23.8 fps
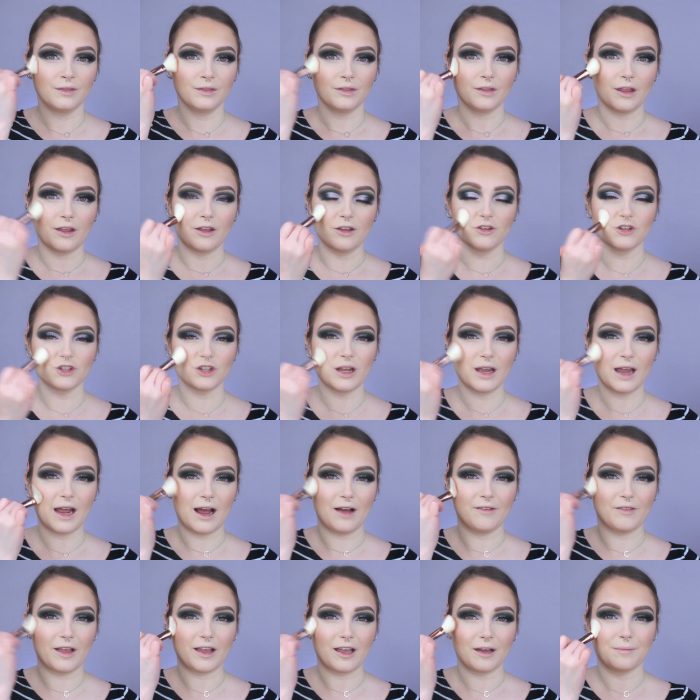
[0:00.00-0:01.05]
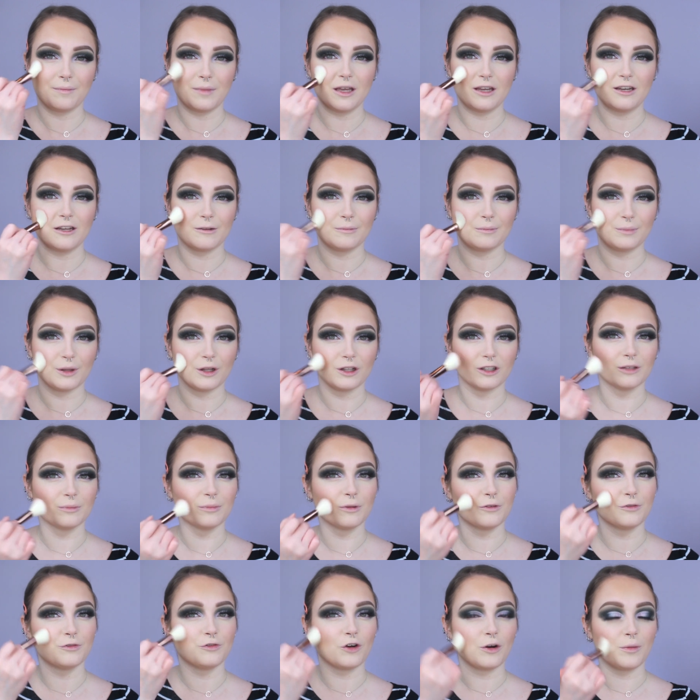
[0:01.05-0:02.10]
They usually have like a medium
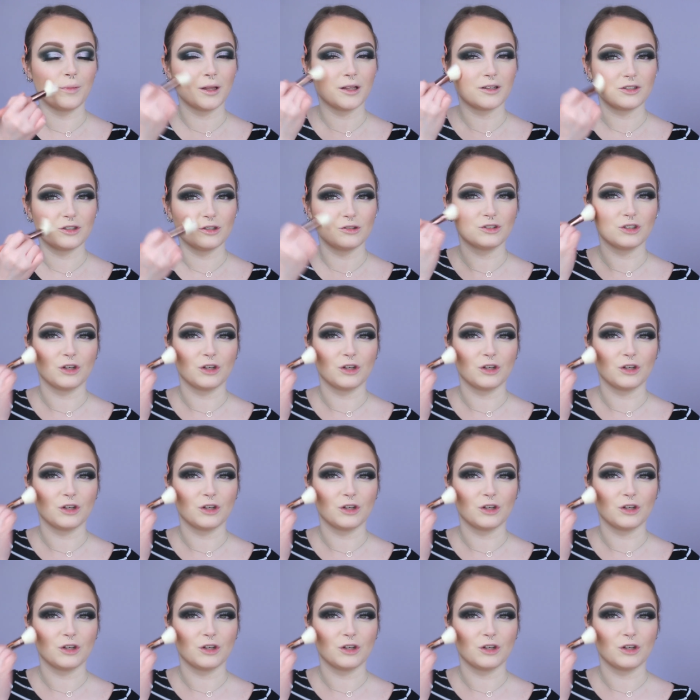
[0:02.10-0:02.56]
buildable formula too,